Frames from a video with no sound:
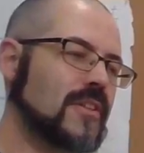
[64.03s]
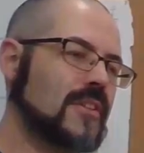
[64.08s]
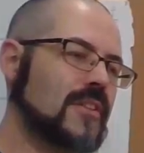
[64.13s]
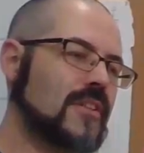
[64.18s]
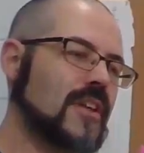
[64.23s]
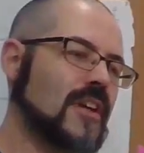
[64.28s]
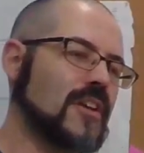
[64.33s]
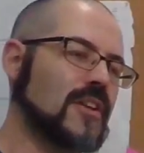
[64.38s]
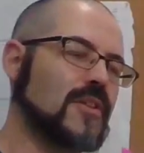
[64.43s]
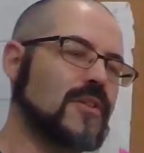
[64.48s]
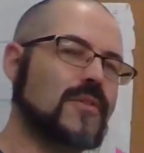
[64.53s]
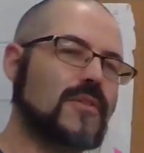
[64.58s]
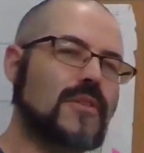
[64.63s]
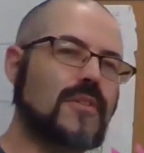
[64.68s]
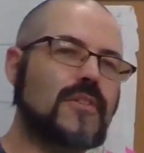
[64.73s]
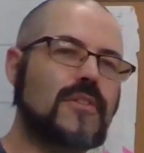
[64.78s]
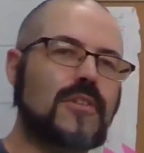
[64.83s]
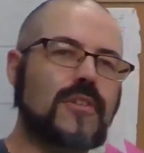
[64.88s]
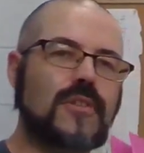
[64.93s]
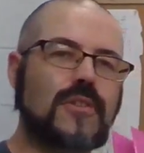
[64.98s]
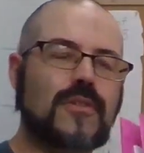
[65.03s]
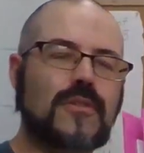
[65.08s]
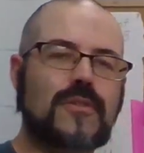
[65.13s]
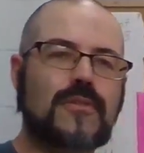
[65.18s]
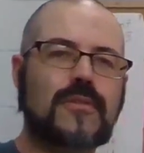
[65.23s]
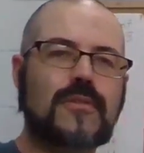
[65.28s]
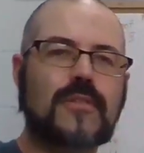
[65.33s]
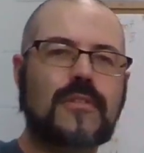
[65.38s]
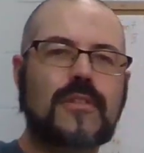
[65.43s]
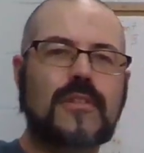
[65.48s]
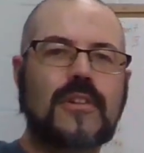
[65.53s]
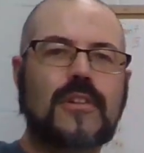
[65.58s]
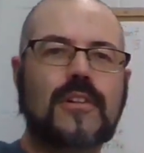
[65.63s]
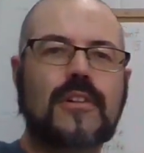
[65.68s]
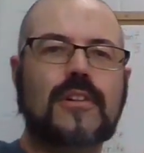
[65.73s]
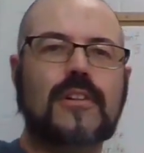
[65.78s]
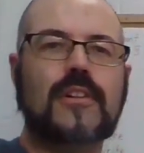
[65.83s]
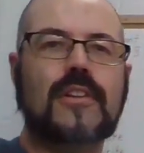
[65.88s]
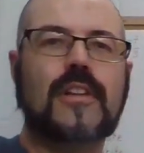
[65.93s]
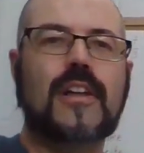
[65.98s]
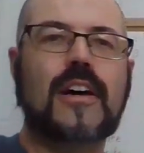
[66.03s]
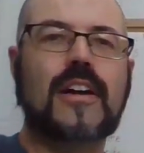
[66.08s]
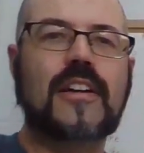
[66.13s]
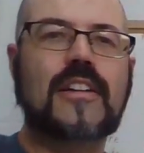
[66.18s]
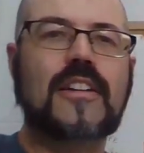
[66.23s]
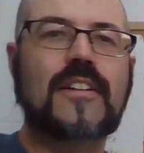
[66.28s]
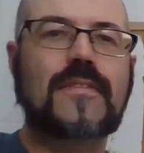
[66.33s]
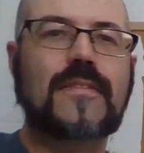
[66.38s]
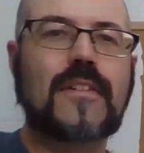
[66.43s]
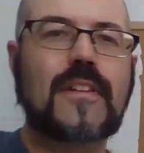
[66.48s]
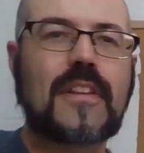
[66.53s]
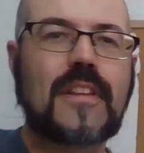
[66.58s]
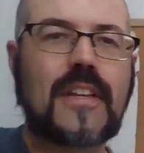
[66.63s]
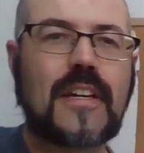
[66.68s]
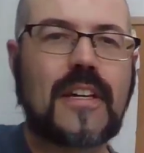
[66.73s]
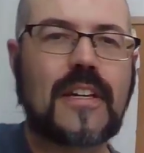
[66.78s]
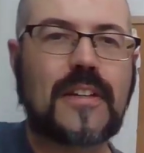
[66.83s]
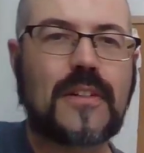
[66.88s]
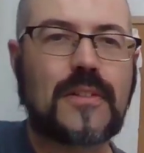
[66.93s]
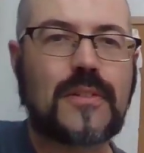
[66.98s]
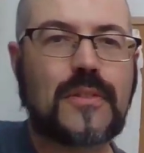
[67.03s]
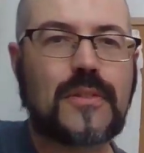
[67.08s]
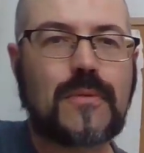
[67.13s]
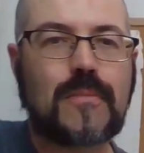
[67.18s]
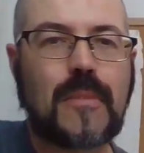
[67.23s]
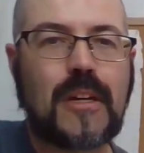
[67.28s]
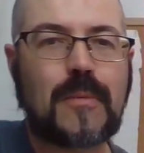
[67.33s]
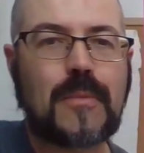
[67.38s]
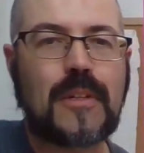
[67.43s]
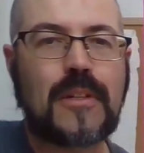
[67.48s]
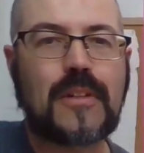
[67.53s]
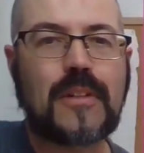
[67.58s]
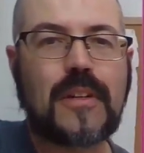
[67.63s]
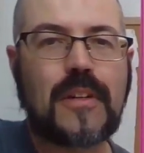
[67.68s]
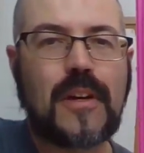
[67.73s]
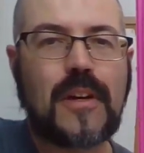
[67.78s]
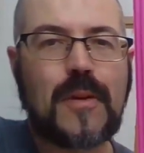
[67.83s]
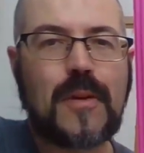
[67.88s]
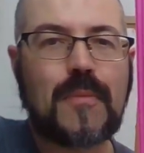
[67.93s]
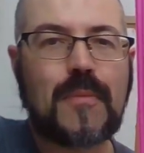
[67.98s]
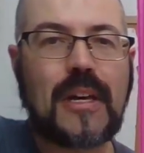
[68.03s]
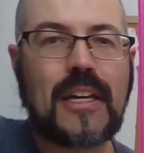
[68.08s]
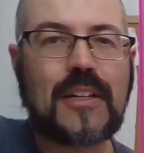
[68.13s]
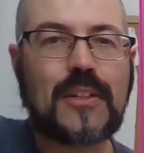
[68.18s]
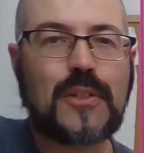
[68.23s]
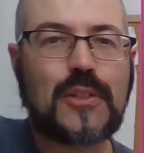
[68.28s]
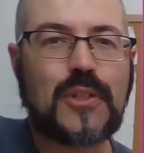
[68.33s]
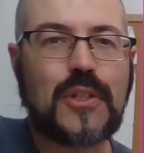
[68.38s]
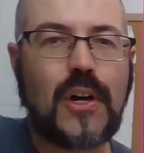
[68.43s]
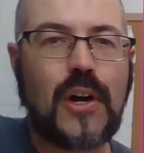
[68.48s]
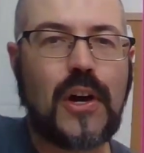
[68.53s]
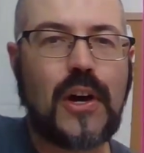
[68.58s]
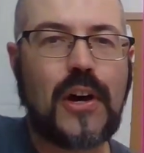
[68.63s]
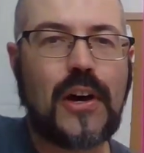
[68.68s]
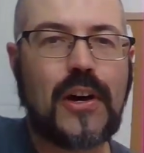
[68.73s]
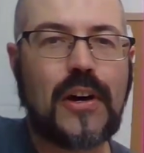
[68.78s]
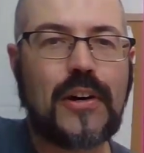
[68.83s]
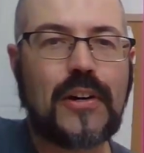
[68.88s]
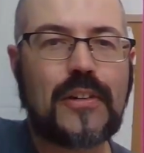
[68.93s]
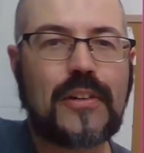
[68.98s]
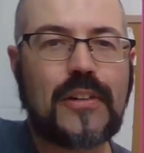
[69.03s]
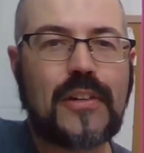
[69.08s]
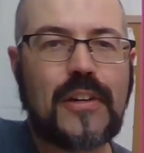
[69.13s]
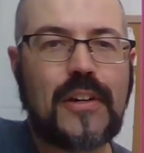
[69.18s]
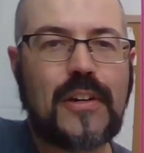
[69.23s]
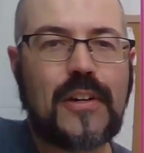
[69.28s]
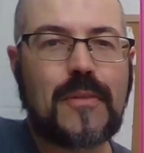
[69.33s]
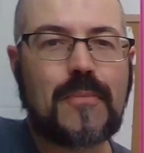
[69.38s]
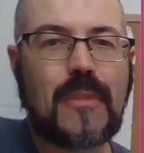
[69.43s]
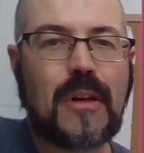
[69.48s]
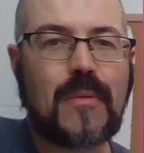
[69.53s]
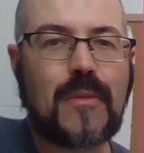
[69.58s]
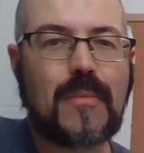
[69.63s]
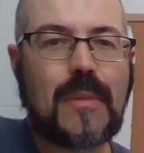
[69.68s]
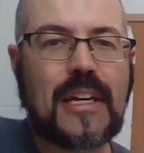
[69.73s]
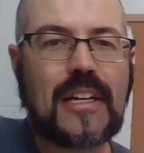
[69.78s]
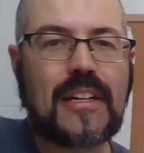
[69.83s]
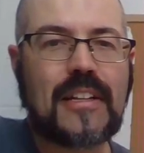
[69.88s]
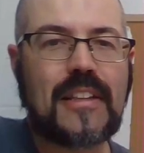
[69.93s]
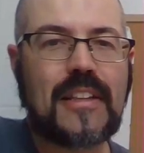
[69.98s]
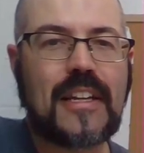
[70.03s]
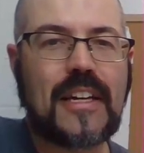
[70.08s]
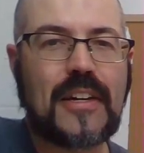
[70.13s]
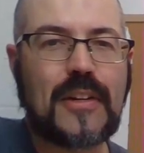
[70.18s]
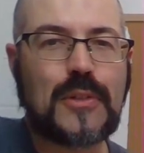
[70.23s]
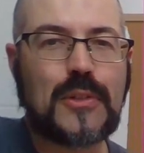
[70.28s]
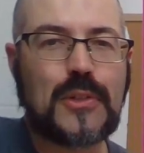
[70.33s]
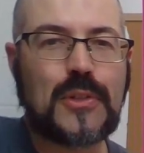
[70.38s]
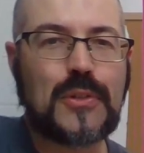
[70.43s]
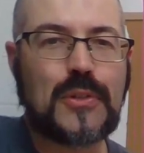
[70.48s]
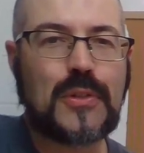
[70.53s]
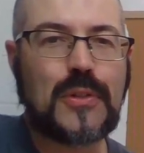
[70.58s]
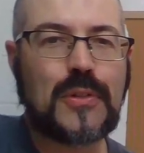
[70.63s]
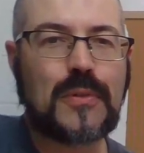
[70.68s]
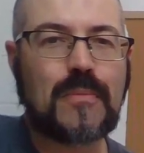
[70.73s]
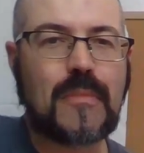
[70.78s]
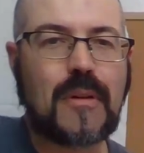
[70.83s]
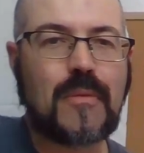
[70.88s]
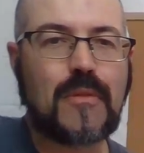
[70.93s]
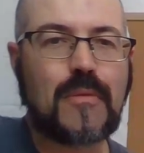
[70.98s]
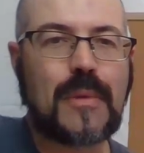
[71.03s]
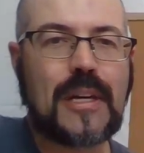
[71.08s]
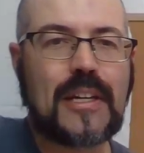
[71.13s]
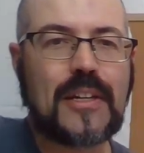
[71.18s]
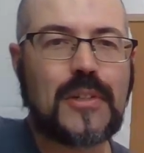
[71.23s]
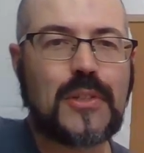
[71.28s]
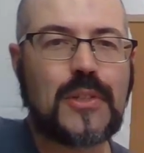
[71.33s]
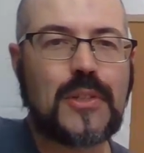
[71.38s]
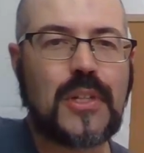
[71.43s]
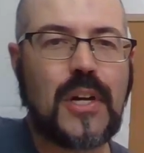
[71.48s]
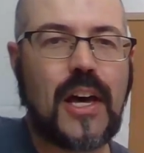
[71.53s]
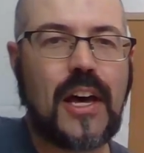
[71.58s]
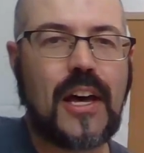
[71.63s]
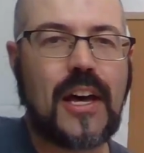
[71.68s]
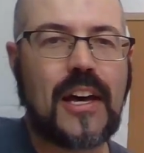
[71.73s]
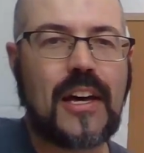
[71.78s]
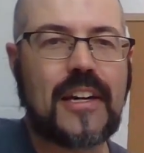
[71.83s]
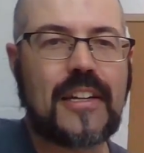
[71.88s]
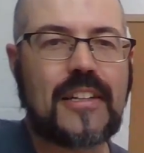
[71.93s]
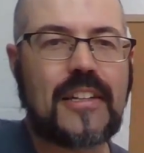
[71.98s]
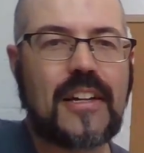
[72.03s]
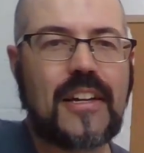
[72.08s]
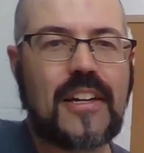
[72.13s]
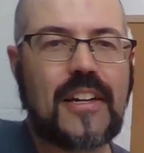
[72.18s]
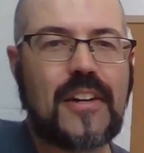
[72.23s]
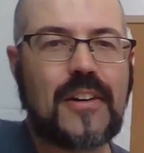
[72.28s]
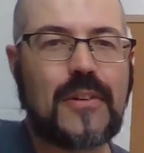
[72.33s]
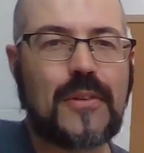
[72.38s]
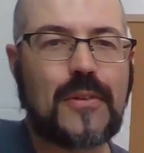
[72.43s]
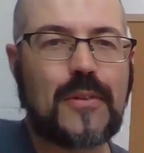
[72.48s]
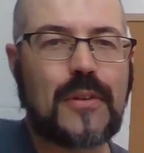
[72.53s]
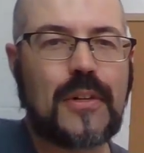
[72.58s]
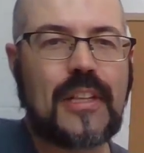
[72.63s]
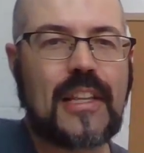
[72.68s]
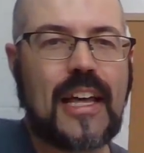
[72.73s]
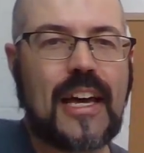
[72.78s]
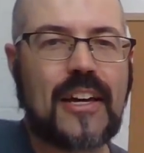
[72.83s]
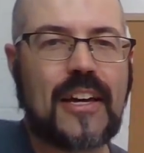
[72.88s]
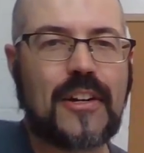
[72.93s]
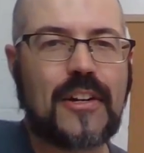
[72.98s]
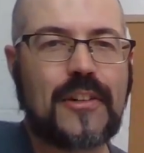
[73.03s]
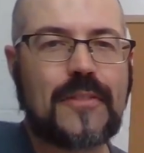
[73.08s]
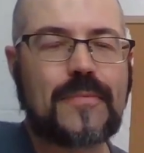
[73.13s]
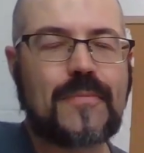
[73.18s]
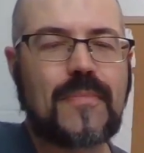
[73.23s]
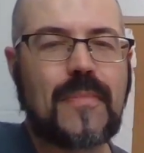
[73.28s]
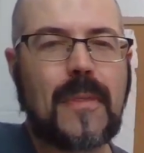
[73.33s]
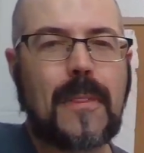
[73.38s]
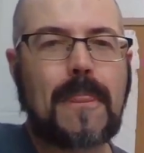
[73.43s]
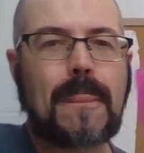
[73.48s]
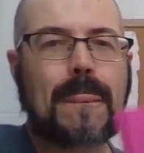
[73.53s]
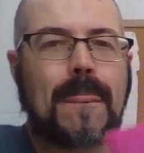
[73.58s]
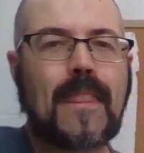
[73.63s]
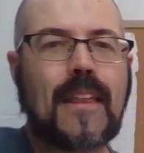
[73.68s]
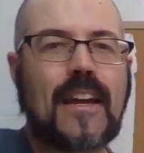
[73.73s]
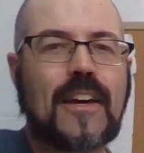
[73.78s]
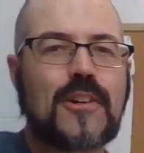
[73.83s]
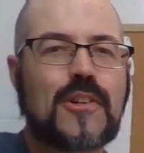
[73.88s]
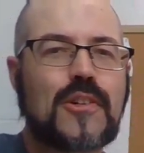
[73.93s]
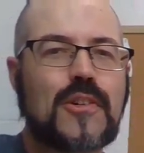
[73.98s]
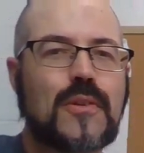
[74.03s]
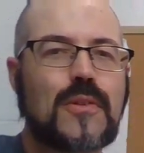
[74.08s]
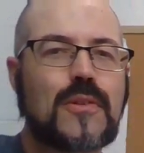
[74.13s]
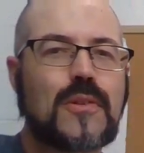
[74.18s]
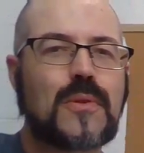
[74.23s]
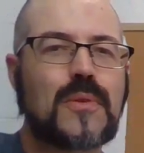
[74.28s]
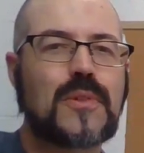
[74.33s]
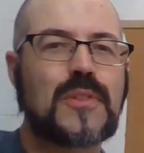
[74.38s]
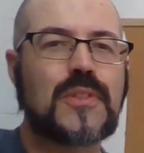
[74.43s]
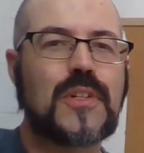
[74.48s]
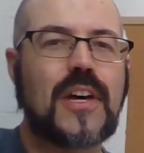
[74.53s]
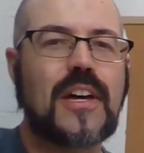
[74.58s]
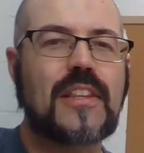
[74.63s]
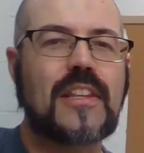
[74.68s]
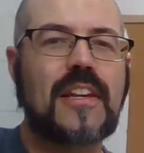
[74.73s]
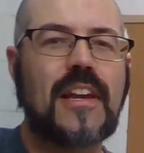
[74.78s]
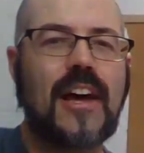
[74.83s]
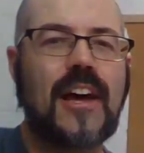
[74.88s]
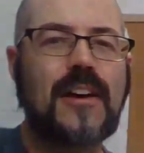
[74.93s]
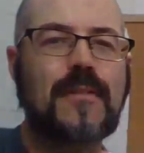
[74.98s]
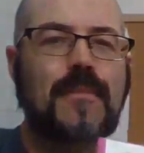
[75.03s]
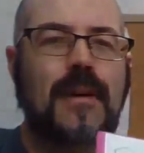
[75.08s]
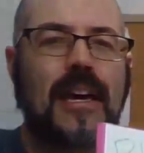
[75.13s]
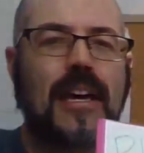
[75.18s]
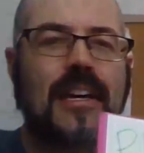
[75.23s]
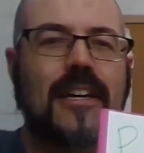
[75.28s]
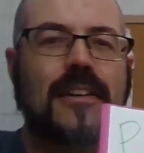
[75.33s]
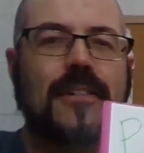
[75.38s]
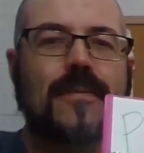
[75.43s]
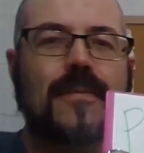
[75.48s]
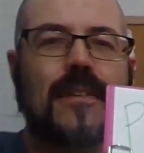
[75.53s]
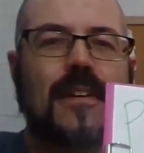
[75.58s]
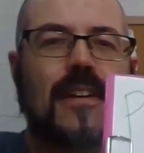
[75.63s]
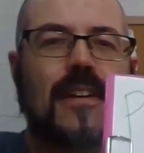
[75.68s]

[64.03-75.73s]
that you could do a lot of different things. Maybe make a song, maybe make a list, maybe make a sign or a letter. And I showed you a sign that I made